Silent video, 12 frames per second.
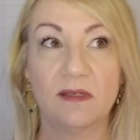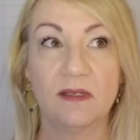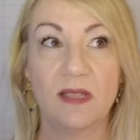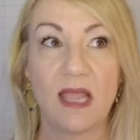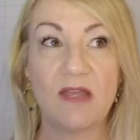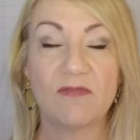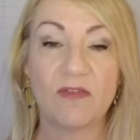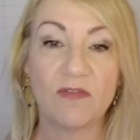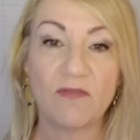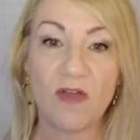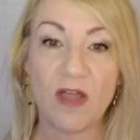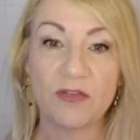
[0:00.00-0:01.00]
and for
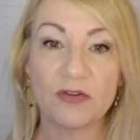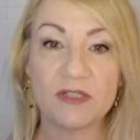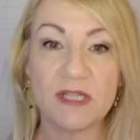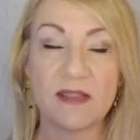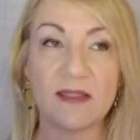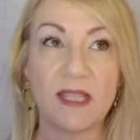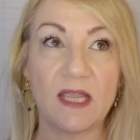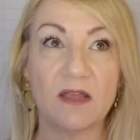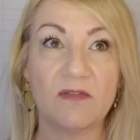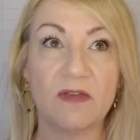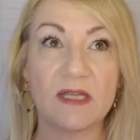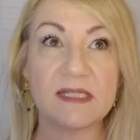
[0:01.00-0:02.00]
Father to think
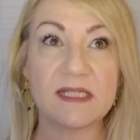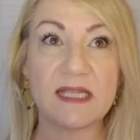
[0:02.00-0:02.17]
of us